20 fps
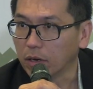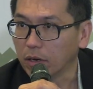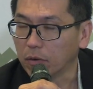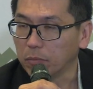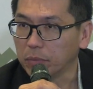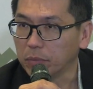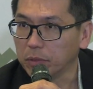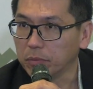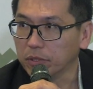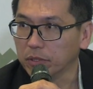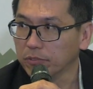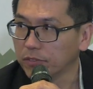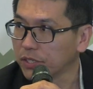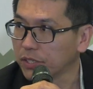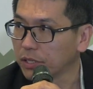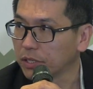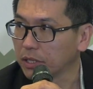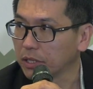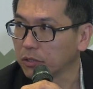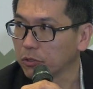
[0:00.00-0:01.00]
on people
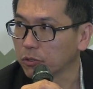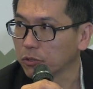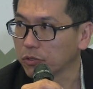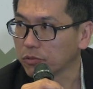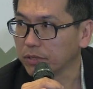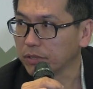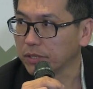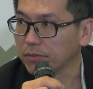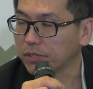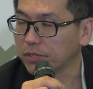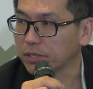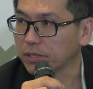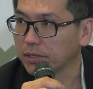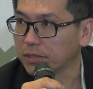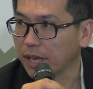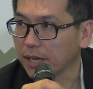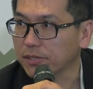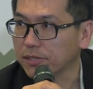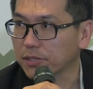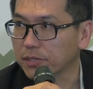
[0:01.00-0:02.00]
visiting those reefs?
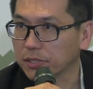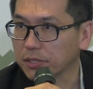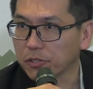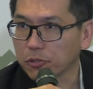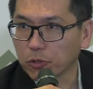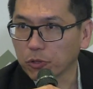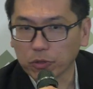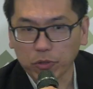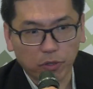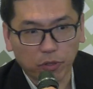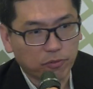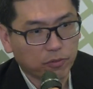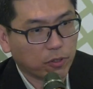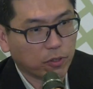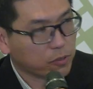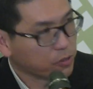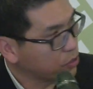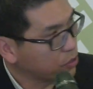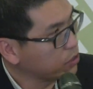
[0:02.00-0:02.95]
That's the sort of